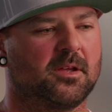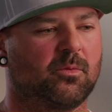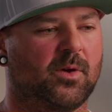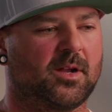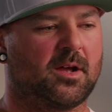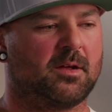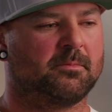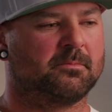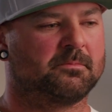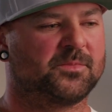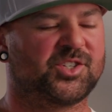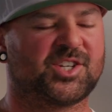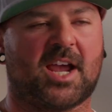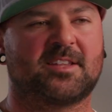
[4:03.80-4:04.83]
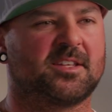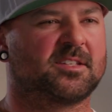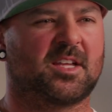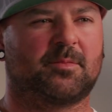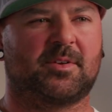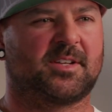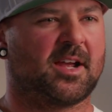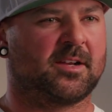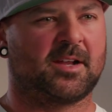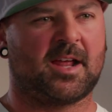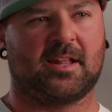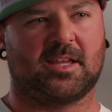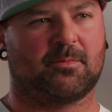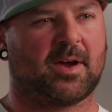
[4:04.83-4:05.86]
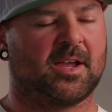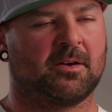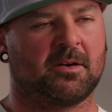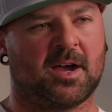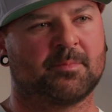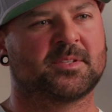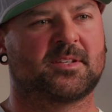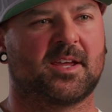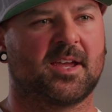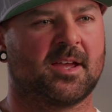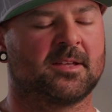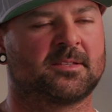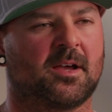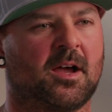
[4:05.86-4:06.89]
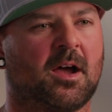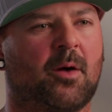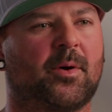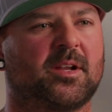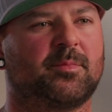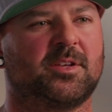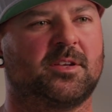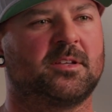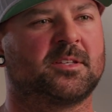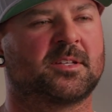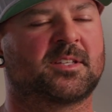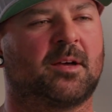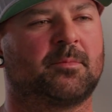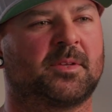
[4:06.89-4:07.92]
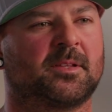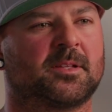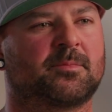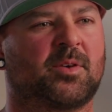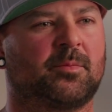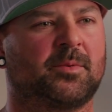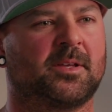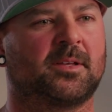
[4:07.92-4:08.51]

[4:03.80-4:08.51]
When I'm chasing someone down an alleyway or upstairs, I want to be using something that's probably